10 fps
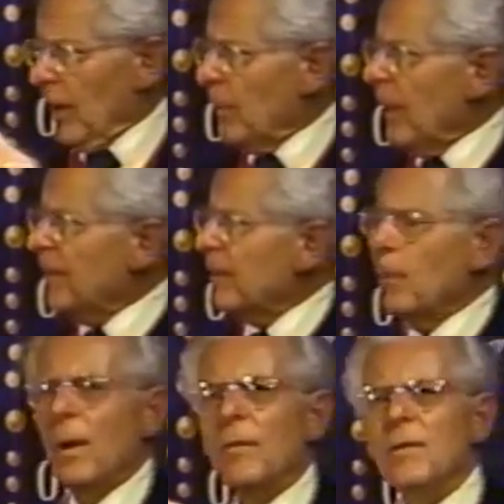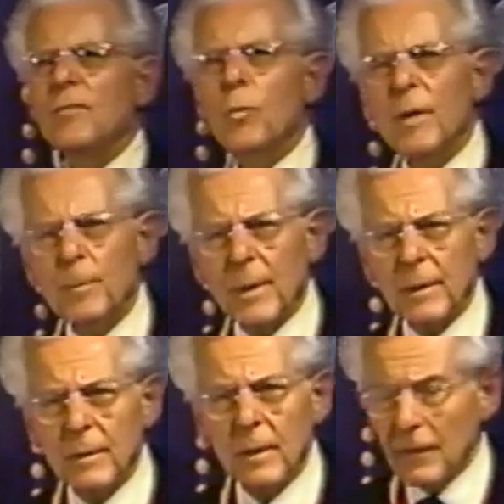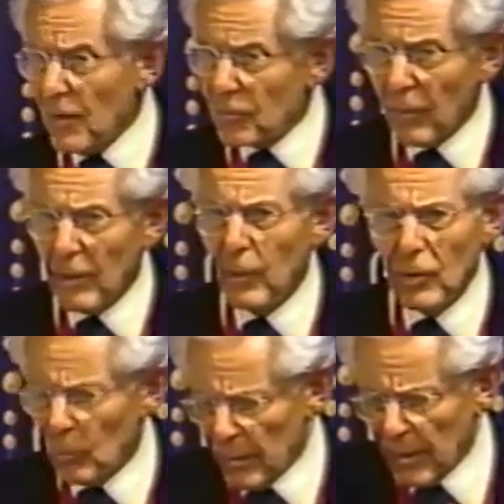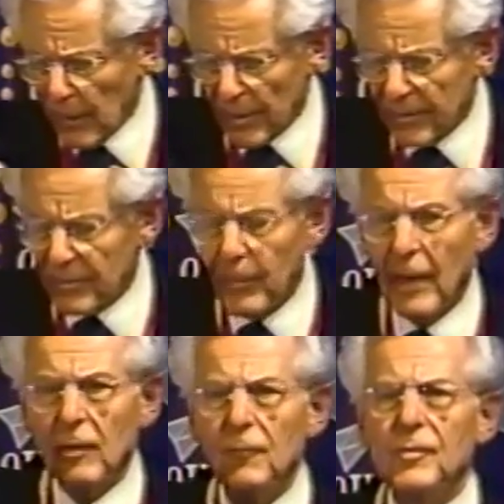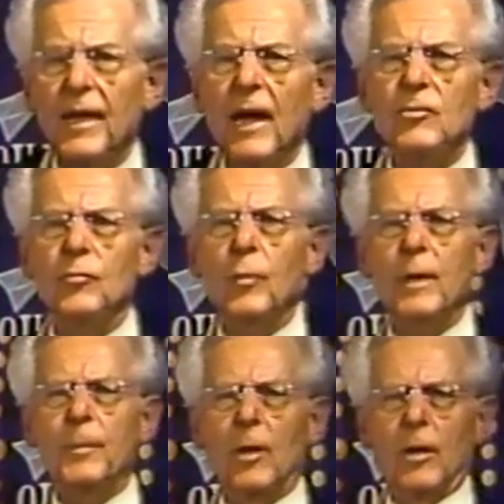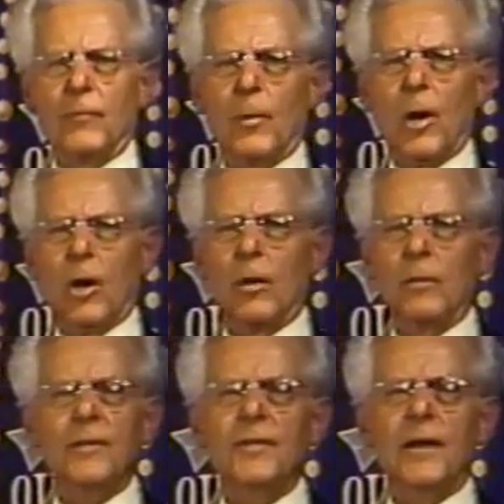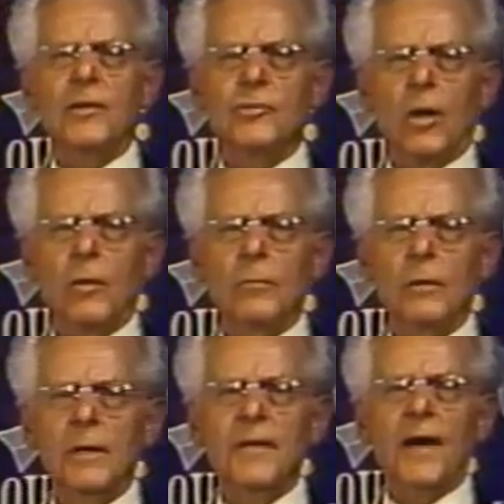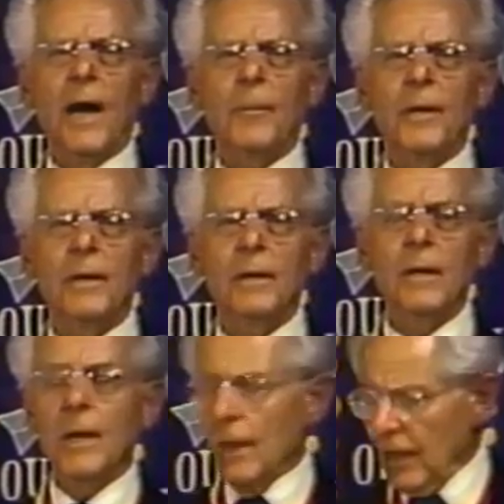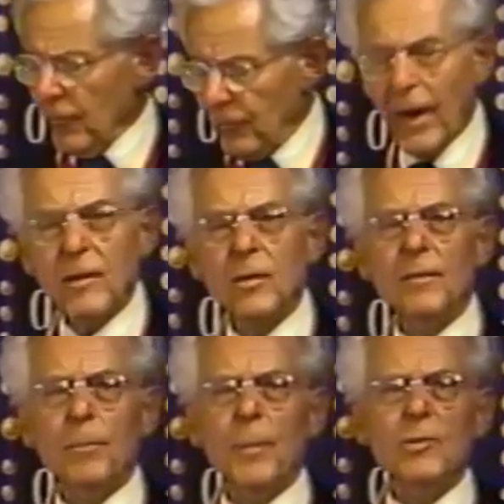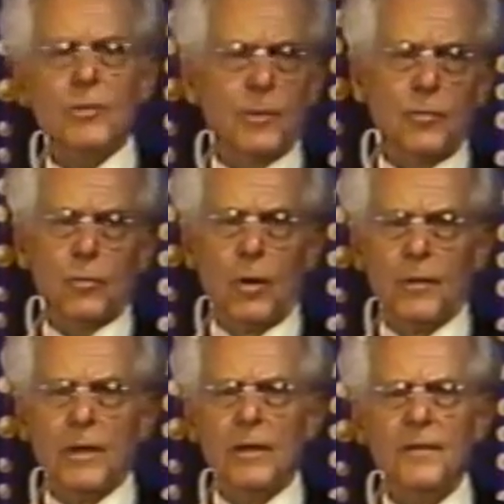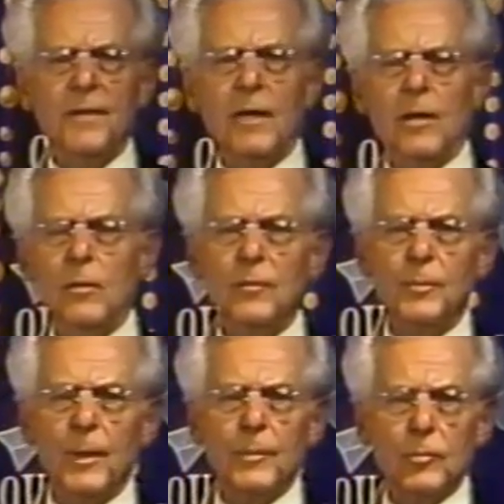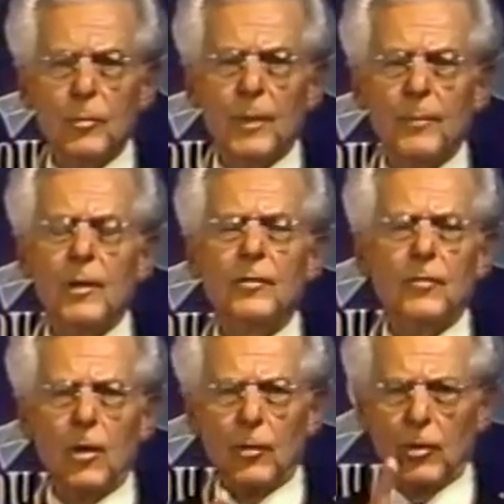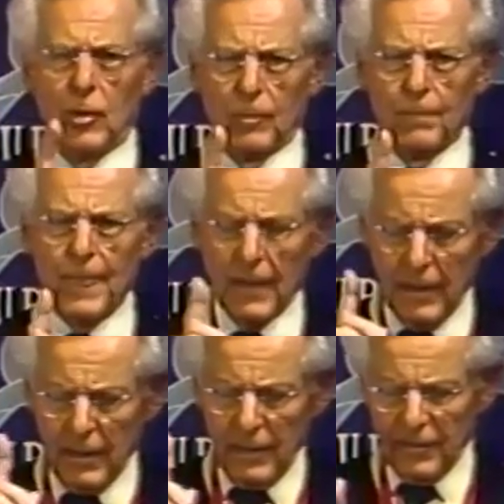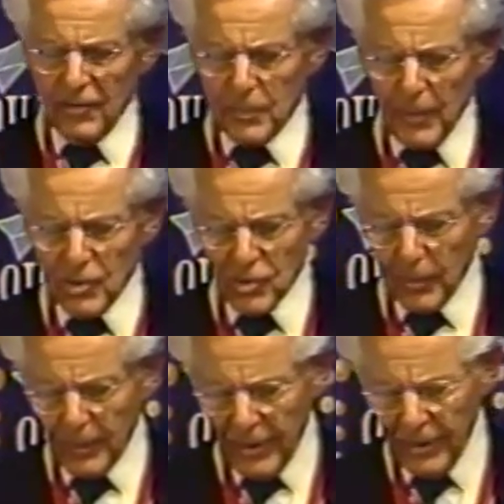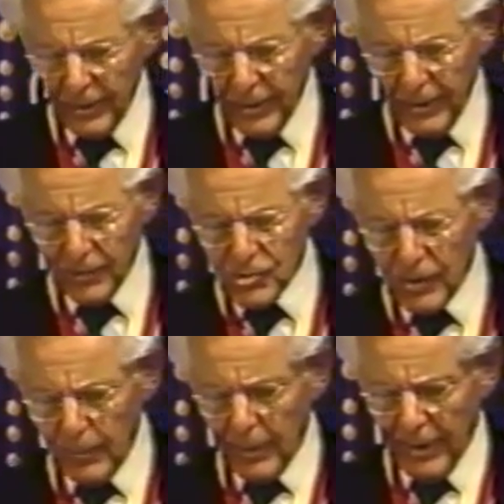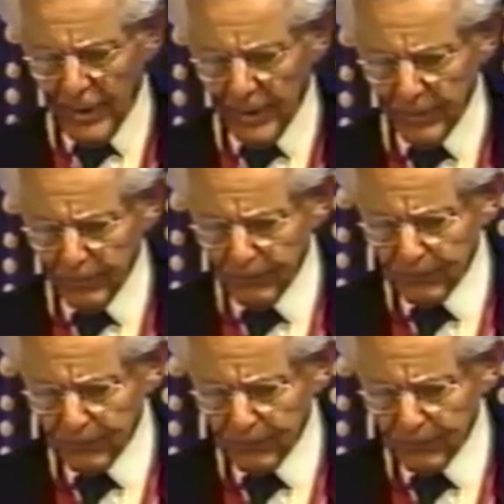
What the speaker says: our Blessed Mother is weeping, that's right, when you read about this matter of statues weeping all over the world, it's not a joke, it's happening. In fact, there's a bishop, as you quoted in the secular newspaper too, maybe, not so long ago. This bishop in Japan,